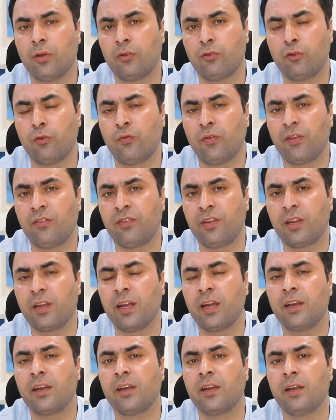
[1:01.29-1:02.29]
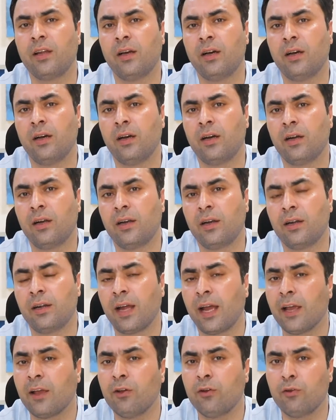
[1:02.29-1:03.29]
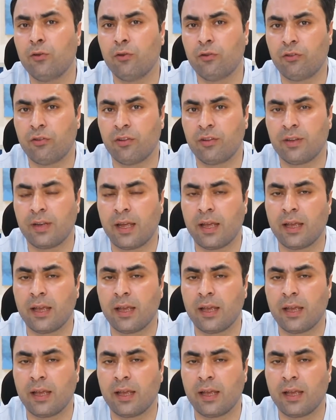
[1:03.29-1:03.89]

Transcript: sophisticated diagnosis,